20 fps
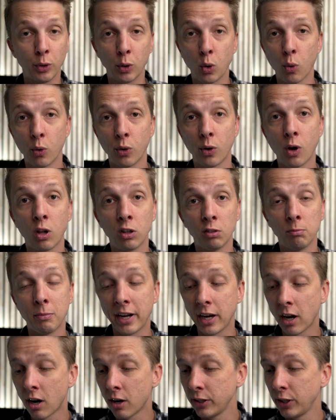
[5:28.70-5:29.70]
to record all of
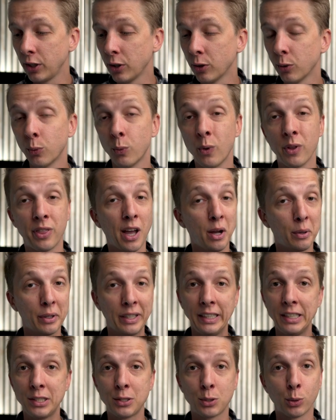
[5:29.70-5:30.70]
my audio without
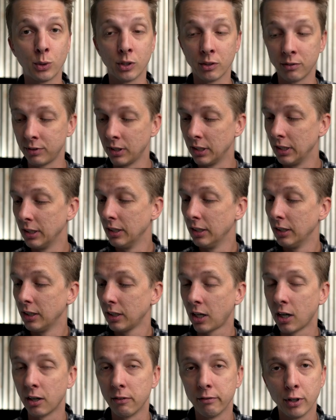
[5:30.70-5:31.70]
any sort of
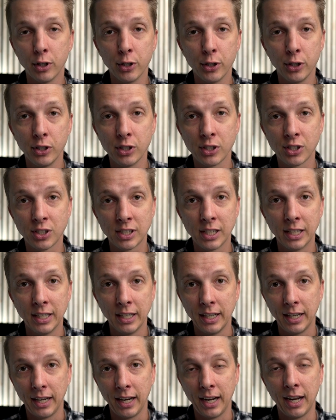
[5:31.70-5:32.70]
converters,
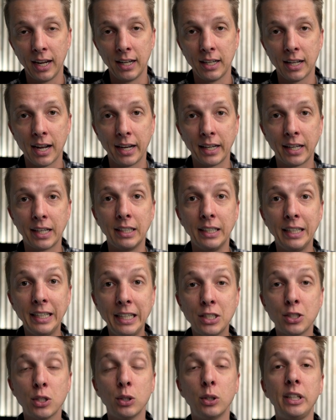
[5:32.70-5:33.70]
and I can
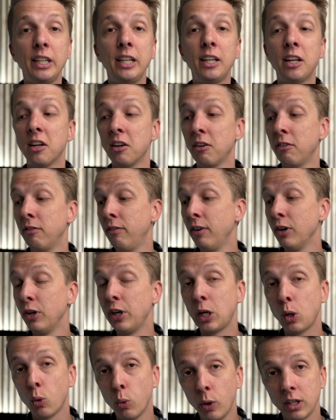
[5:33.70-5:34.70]
easily,
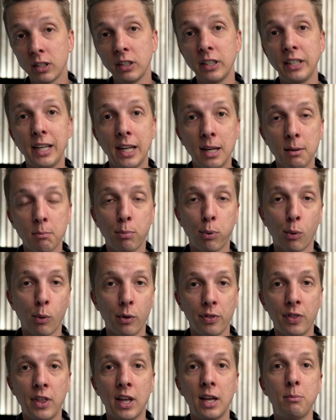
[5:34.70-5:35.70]
very quickly
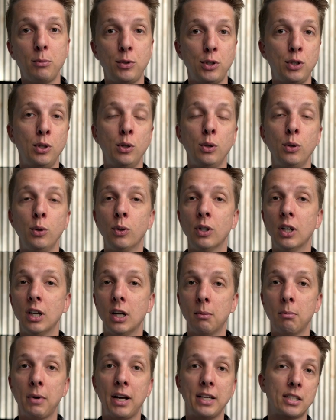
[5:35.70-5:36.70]
import them to
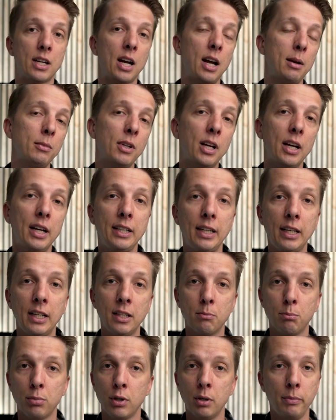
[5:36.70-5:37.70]
my timeline
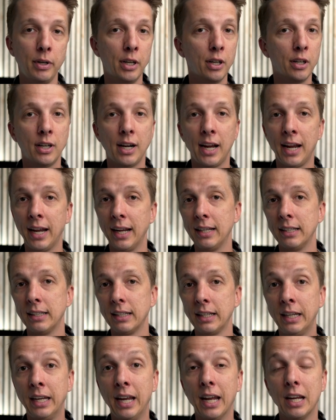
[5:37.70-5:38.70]
in Premiere and
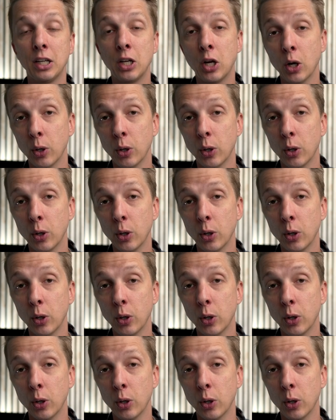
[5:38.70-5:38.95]
get